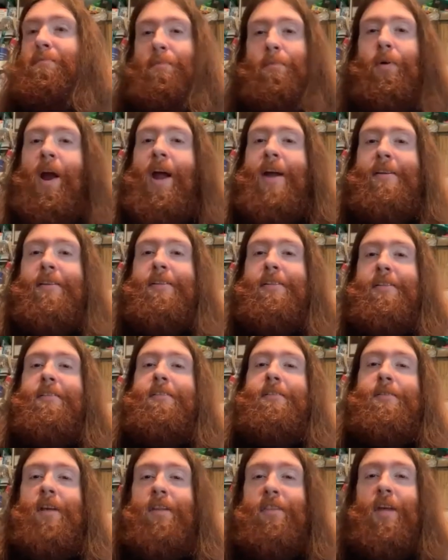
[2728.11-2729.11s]

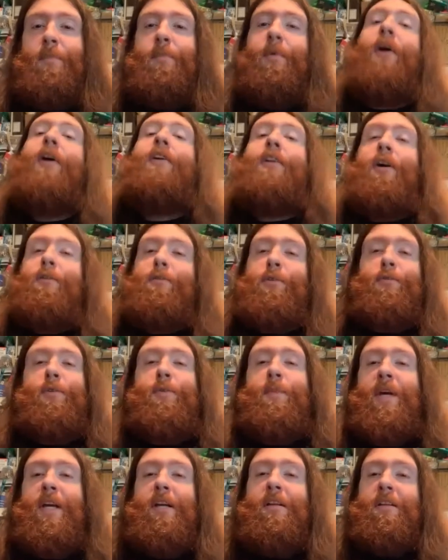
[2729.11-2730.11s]
practices that they brought over
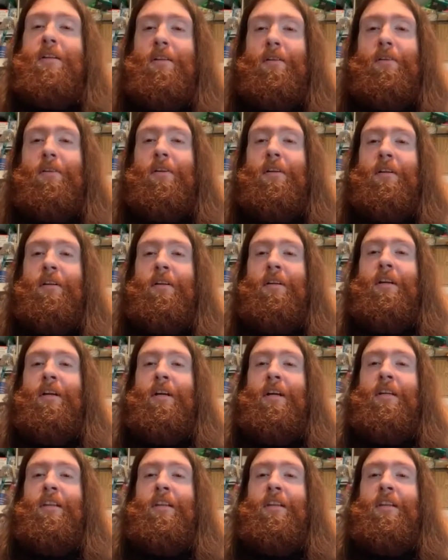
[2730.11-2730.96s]
from England yeah.